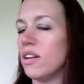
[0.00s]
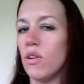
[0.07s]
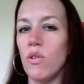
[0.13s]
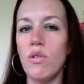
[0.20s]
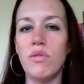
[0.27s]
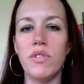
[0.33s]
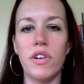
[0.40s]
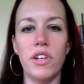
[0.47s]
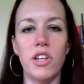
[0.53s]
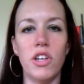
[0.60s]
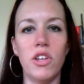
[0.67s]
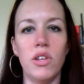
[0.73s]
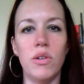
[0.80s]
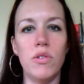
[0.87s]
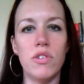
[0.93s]
They're all very
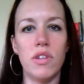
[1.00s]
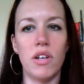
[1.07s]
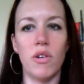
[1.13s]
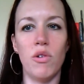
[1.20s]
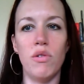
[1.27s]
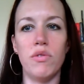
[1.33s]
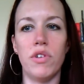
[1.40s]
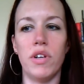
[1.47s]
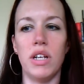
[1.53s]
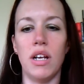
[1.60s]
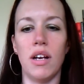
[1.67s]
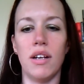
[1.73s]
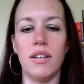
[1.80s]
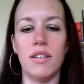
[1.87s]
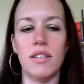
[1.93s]
cute, they're all very
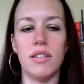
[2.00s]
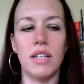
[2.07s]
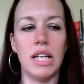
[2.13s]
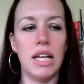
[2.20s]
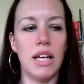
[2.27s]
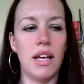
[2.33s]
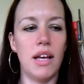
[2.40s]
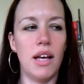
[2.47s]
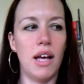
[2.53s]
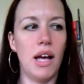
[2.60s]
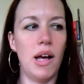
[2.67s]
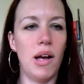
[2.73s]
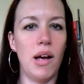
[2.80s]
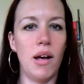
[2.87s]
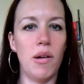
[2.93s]
nice,
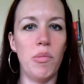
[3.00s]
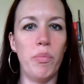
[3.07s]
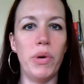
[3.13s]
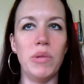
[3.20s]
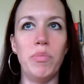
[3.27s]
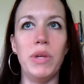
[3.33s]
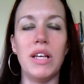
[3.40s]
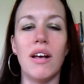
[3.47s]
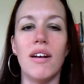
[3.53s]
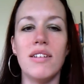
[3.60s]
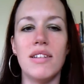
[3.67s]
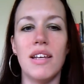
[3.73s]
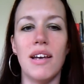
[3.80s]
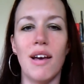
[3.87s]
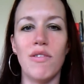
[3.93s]
but
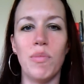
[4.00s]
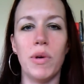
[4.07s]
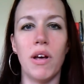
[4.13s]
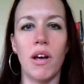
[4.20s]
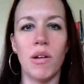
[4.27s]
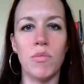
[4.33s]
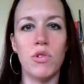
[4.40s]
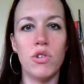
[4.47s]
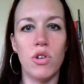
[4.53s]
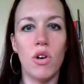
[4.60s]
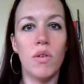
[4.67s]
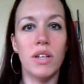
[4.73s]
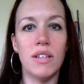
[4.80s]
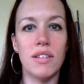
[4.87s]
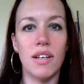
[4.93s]
because they have become
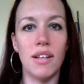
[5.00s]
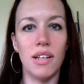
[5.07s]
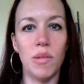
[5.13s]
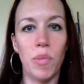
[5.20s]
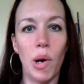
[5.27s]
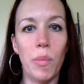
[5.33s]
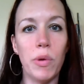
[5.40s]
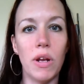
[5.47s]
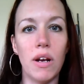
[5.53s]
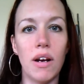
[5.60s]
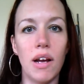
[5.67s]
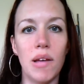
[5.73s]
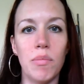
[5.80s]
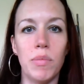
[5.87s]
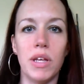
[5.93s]
so insanely
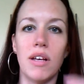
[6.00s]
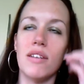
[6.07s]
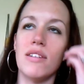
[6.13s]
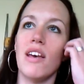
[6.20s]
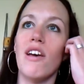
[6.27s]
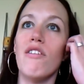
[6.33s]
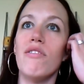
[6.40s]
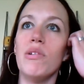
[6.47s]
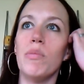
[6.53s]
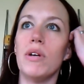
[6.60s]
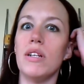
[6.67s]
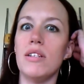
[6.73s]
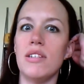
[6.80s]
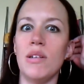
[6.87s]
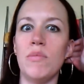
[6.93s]
popular and because
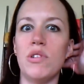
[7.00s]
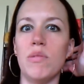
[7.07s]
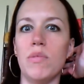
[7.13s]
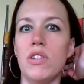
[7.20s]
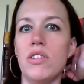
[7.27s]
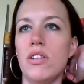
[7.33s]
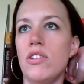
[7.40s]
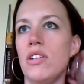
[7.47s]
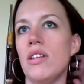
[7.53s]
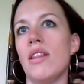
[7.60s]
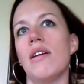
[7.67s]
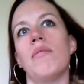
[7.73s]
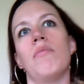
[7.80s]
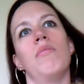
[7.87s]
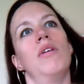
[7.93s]
everybody seems to be
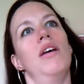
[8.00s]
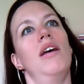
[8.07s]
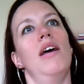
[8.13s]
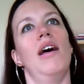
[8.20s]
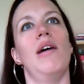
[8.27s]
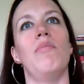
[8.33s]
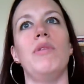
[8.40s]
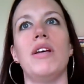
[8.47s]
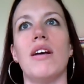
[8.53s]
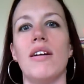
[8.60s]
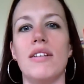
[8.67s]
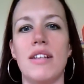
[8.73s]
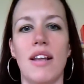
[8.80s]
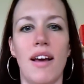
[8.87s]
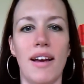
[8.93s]
stitching them and
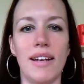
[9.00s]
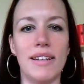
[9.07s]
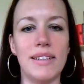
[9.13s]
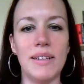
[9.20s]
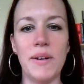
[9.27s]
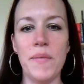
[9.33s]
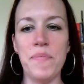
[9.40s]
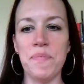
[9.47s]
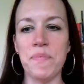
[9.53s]
because like